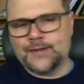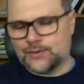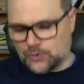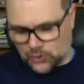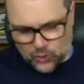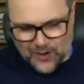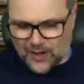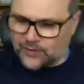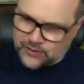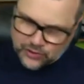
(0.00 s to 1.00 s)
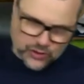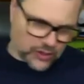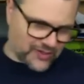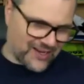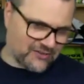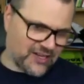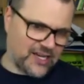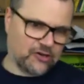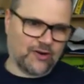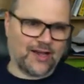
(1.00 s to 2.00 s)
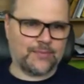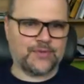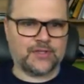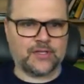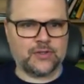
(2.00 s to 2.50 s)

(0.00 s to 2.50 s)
So you go out and you jot down diagrams.